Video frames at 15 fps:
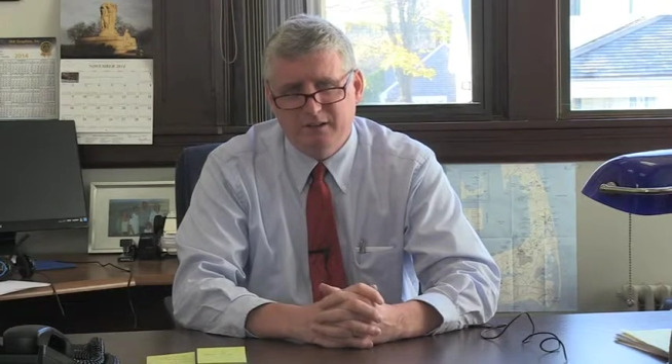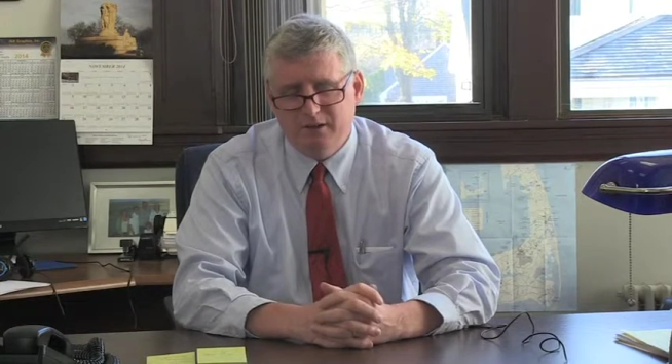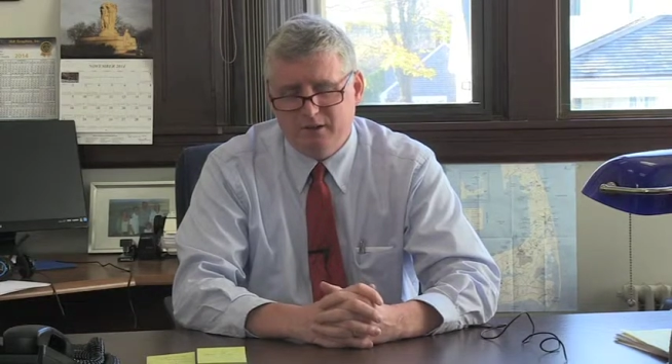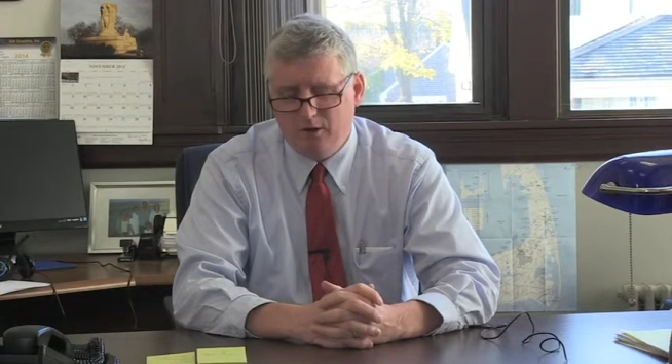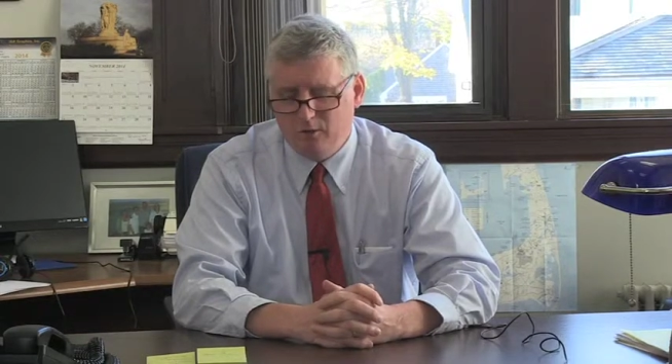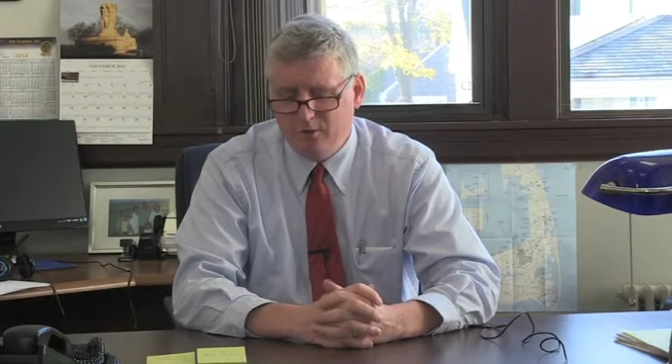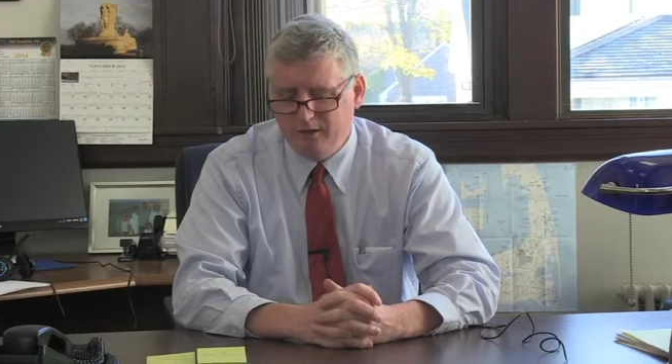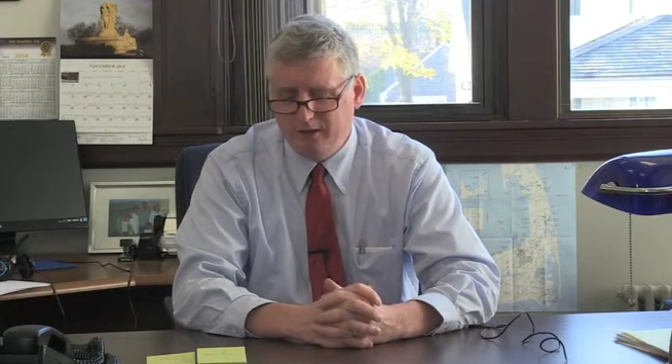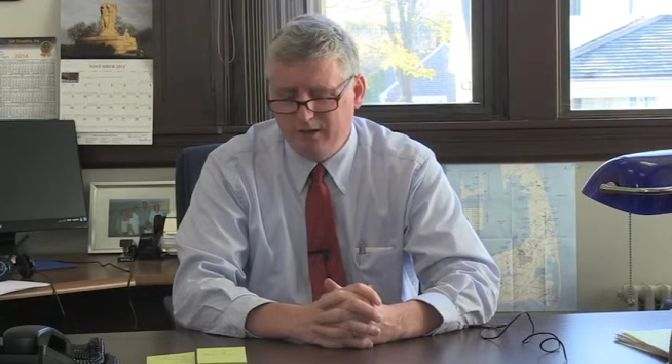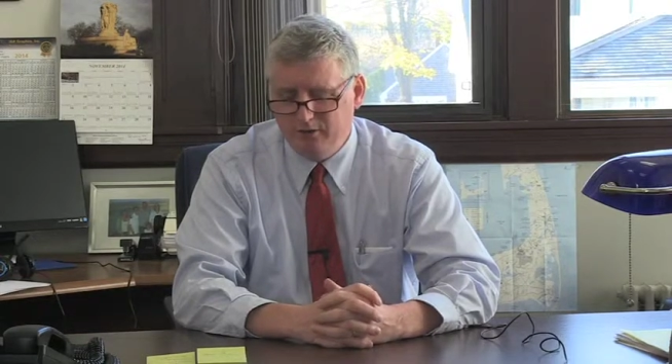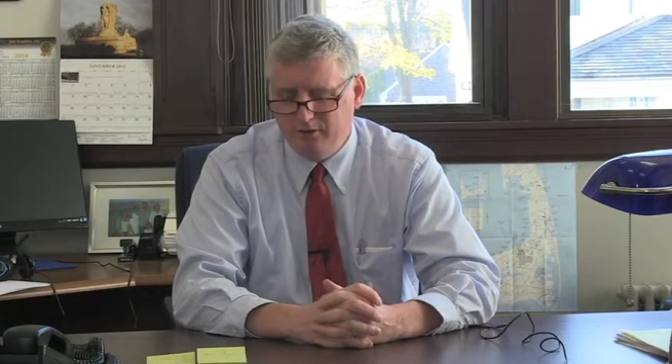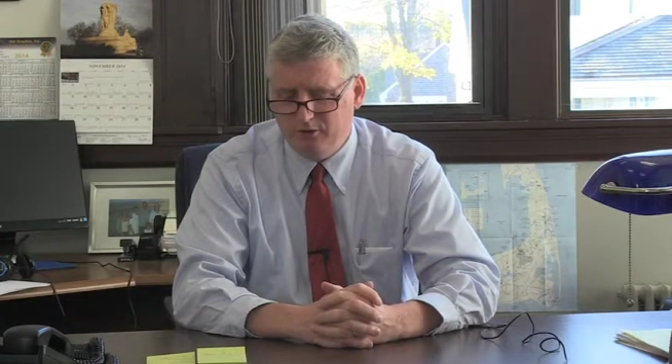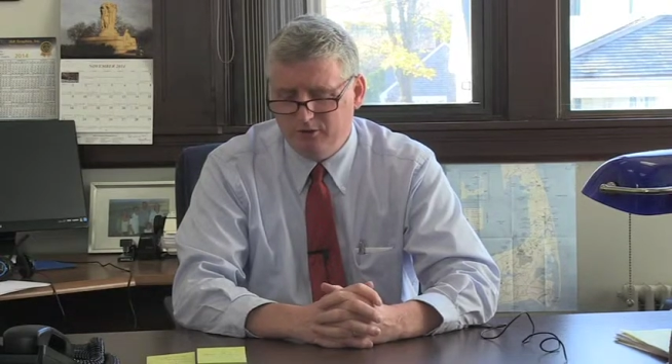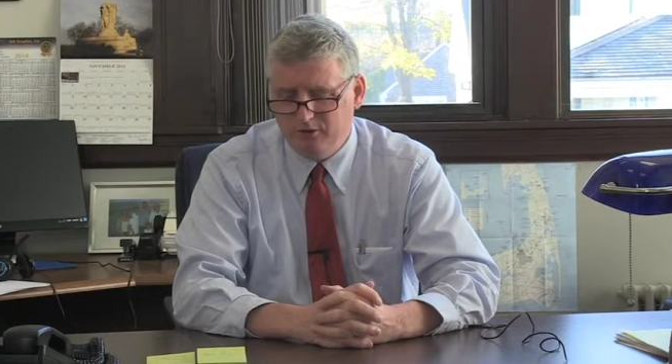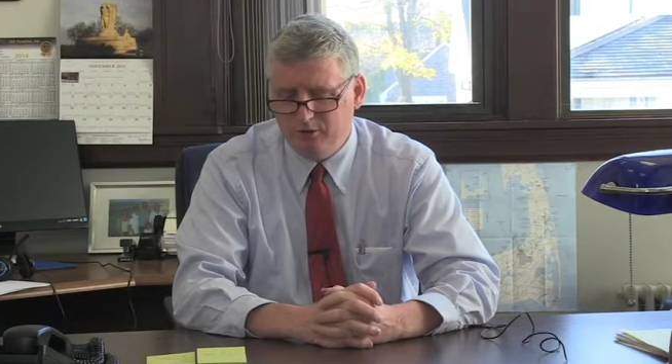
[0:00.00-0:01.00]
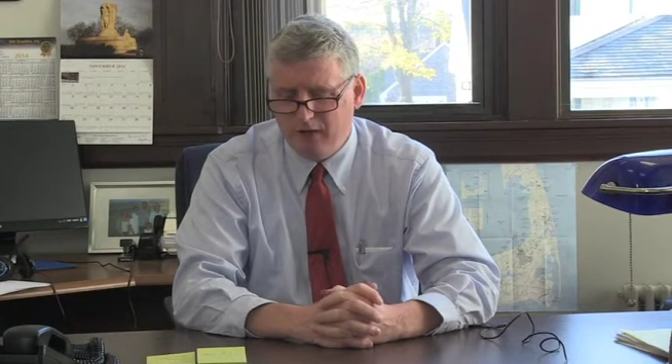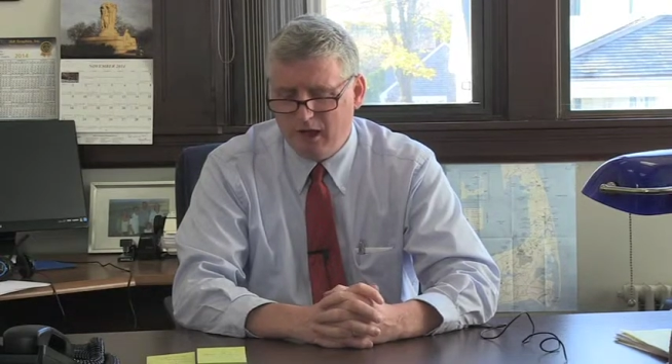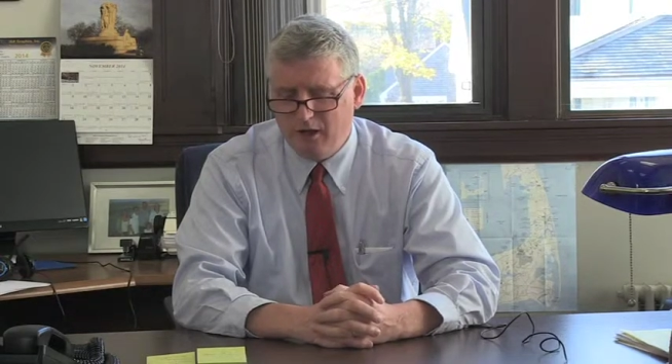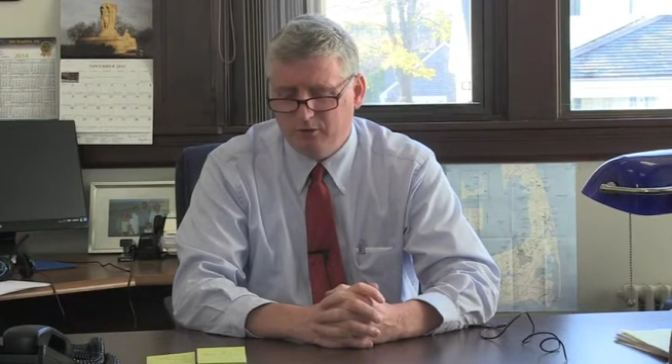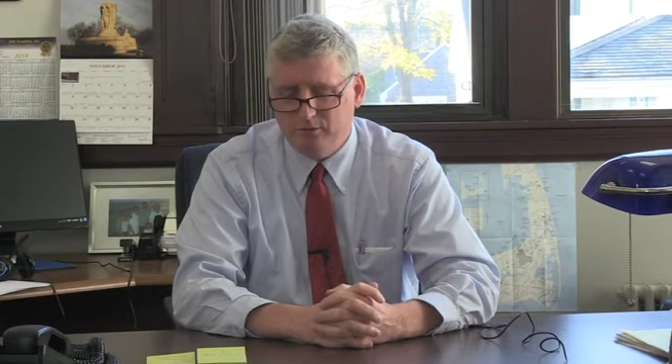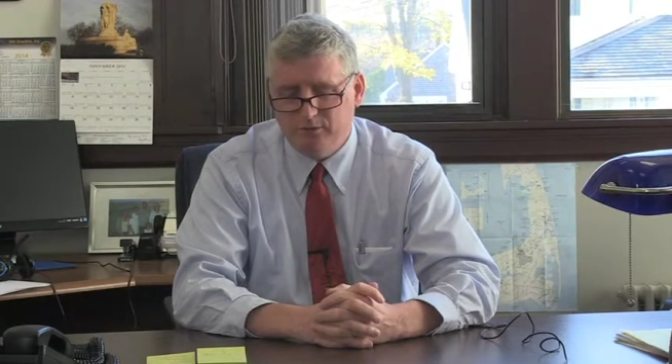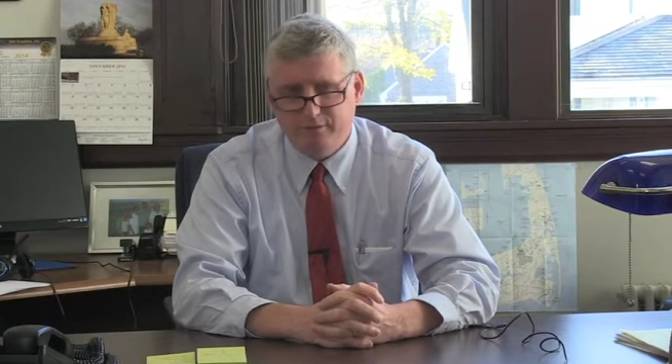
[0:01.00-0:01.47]
going into
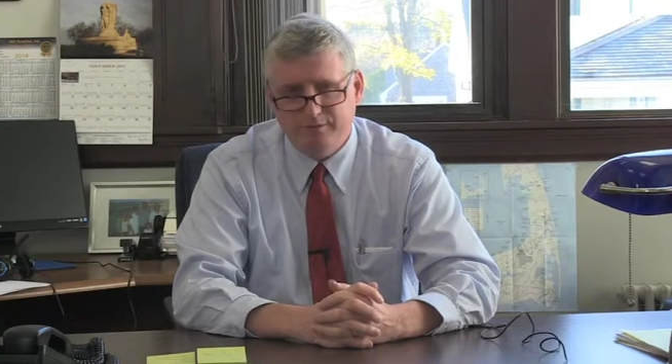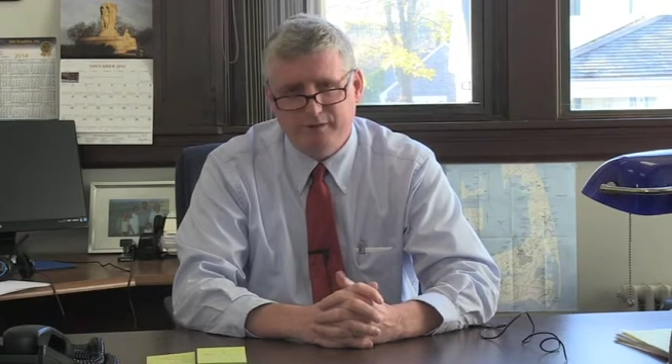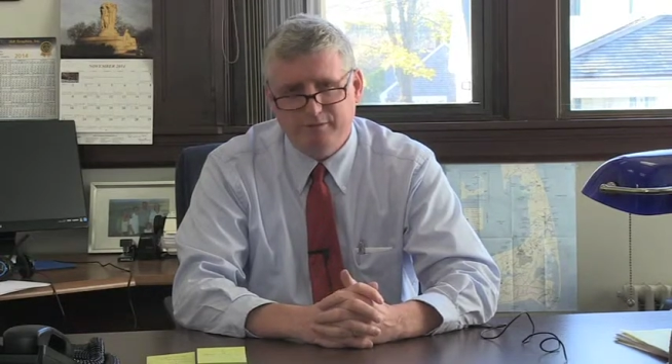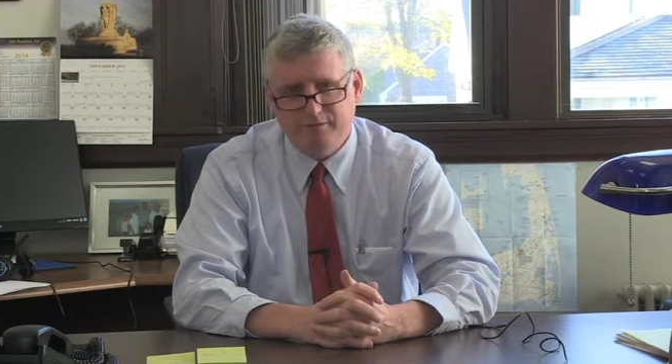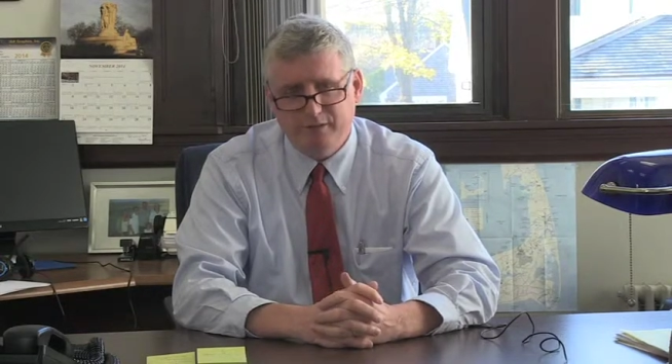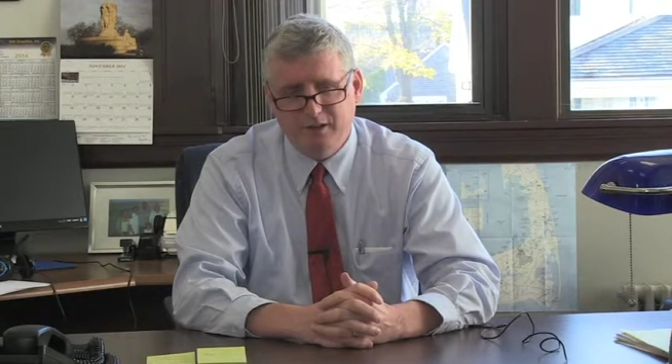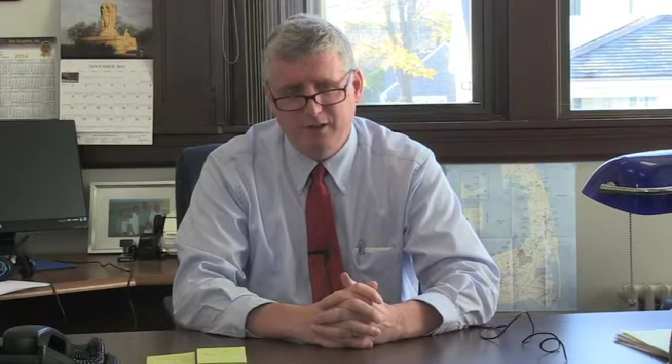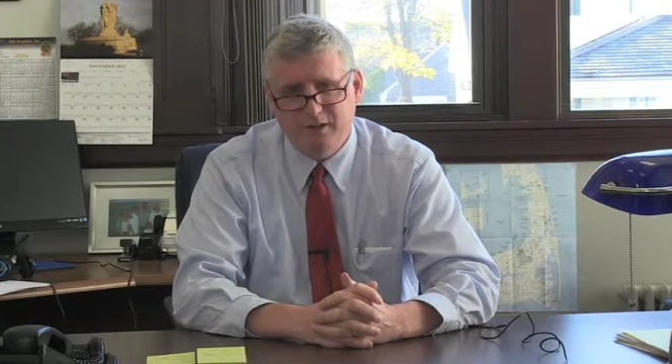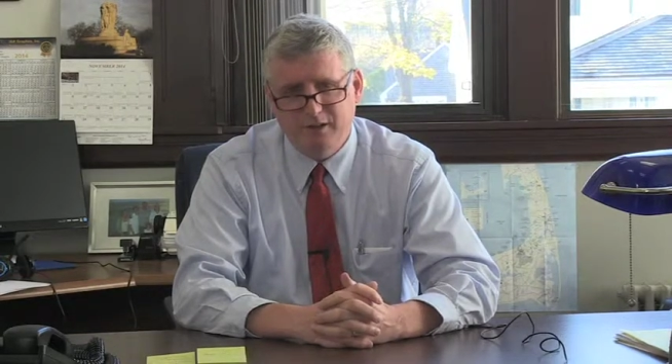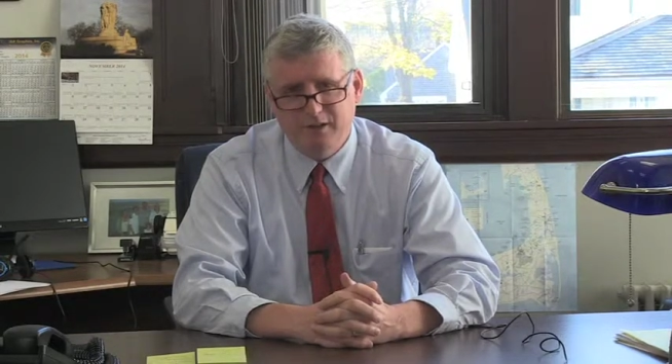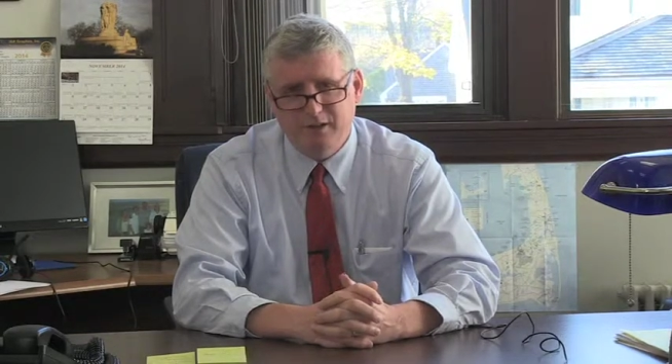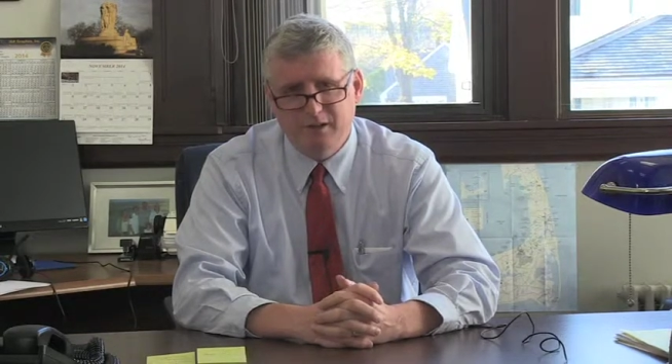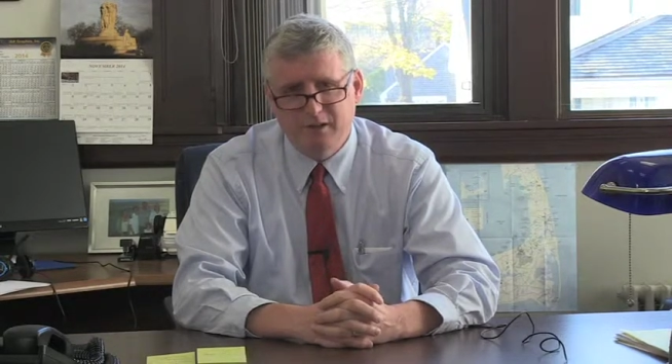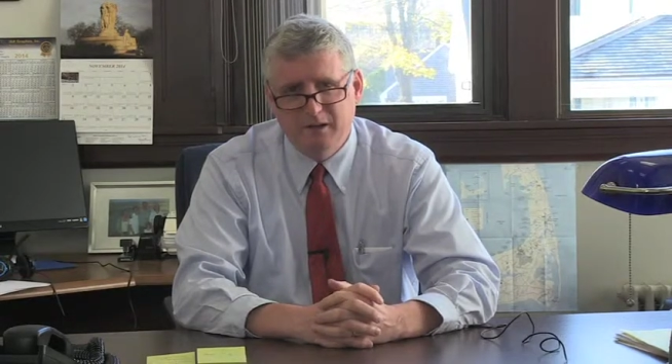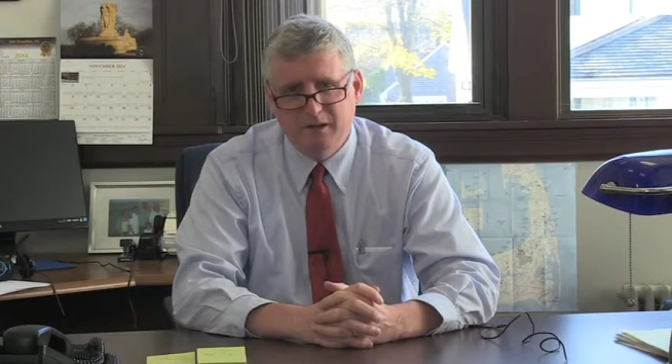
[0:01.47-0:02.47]
2015,